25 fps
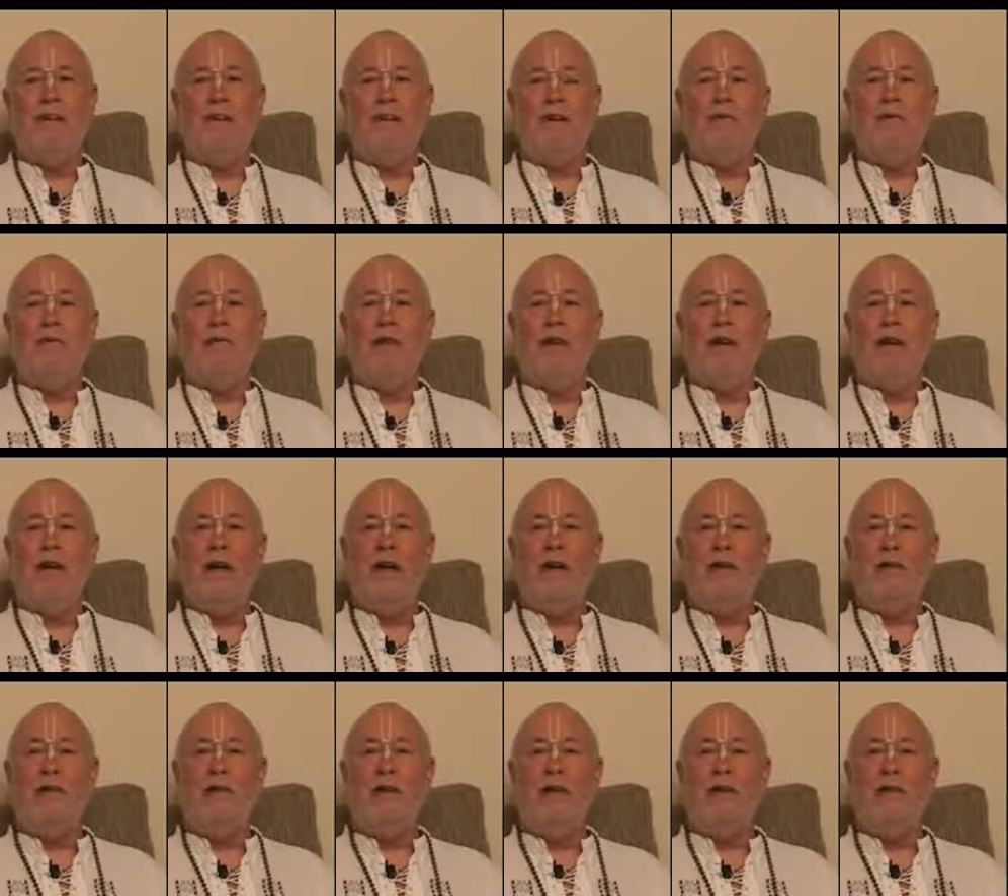I wish I
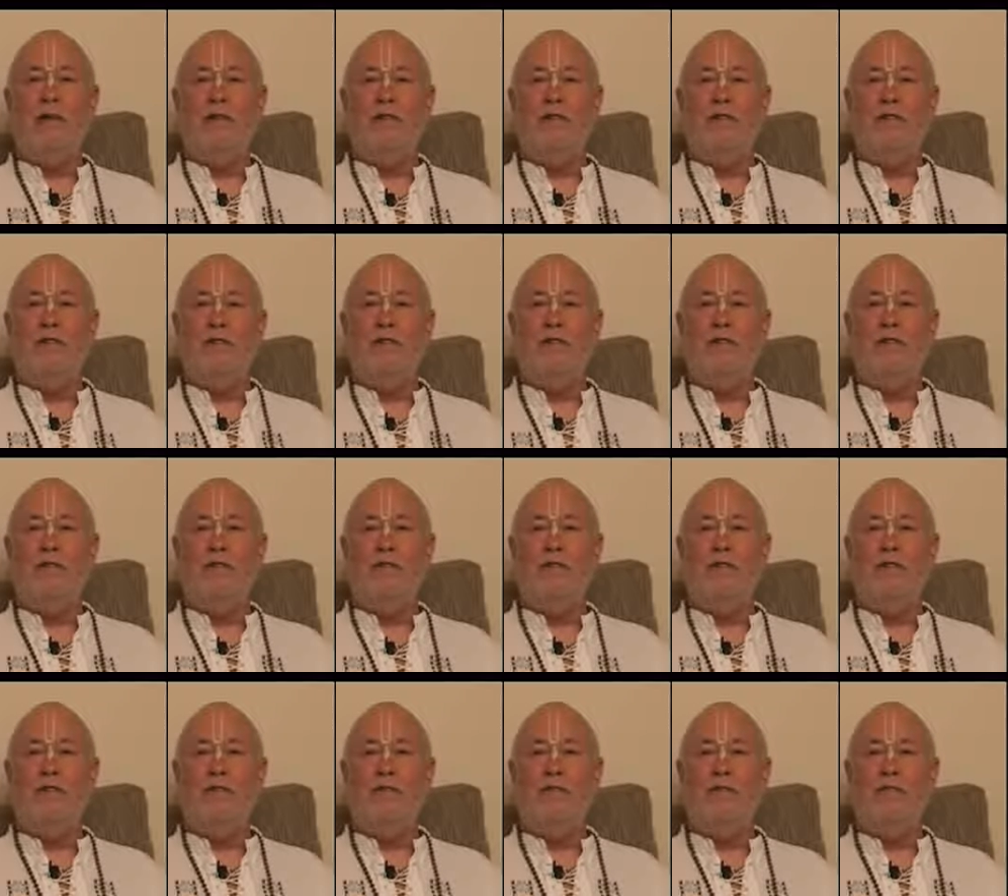had a nickel for every
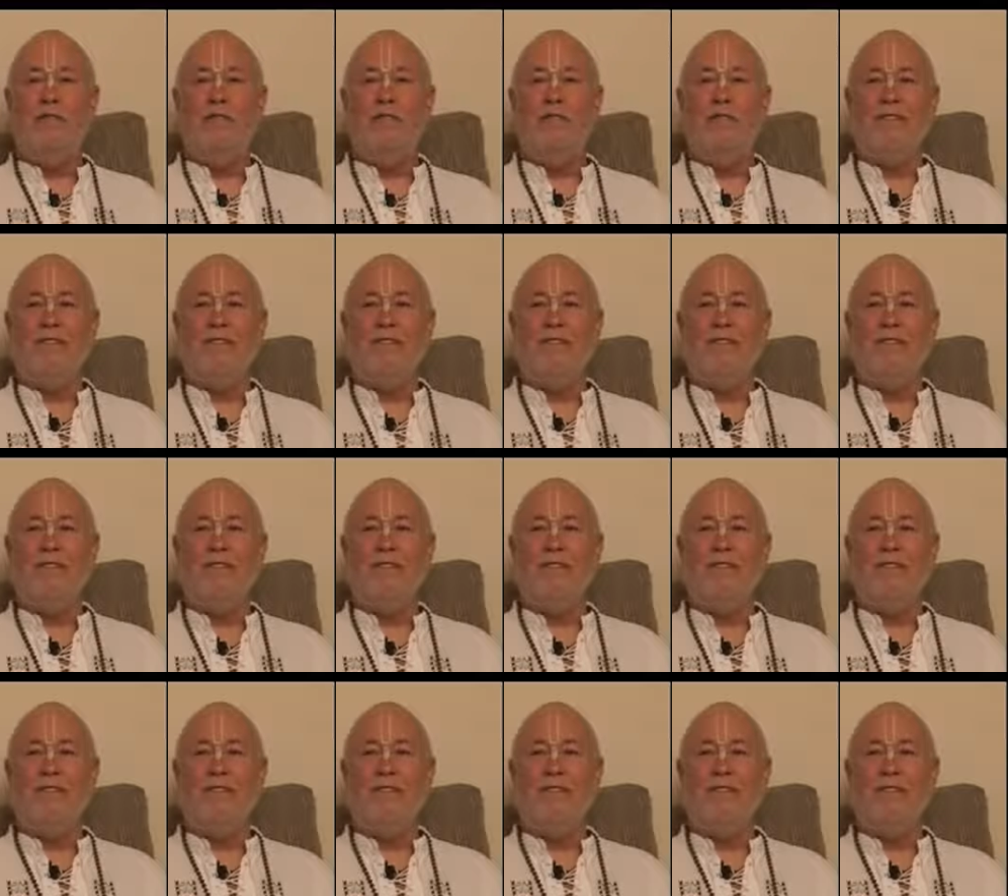time.